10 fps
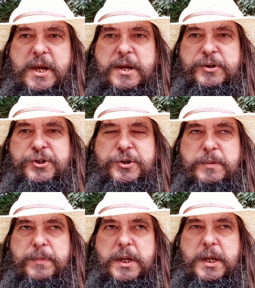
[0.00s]
It
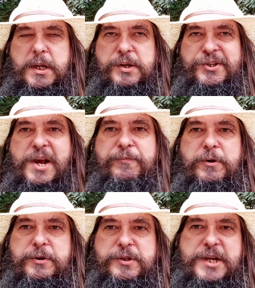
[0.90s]
took me
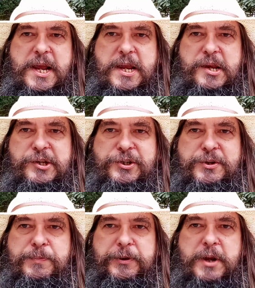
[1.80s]
several days
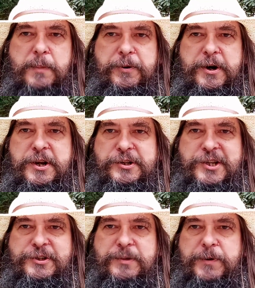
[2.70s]
to put the operating
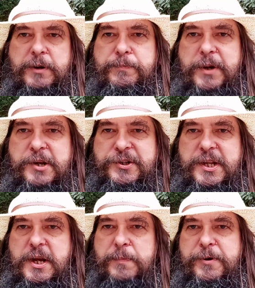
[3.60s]
system on, because
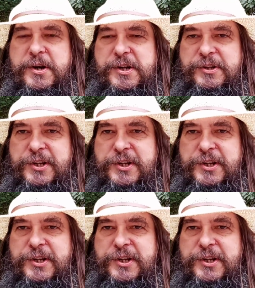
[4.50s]
the operating